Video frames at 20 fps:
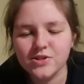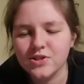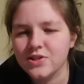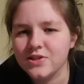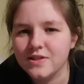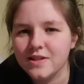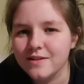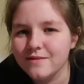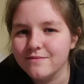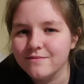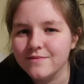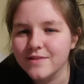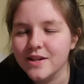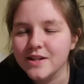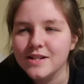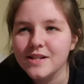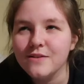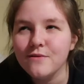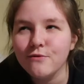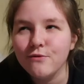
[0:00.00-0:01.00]

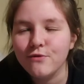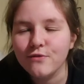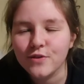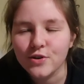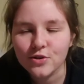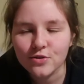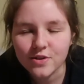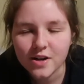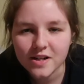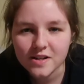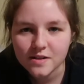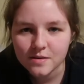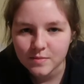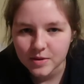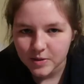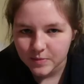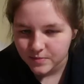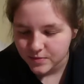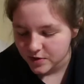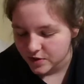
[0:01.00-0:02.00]
It didn't feel right to
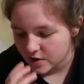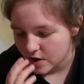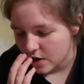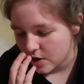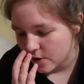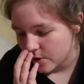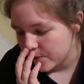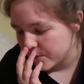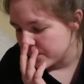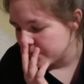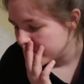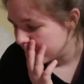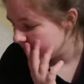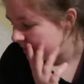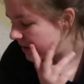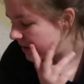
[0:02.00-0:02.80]
me. So,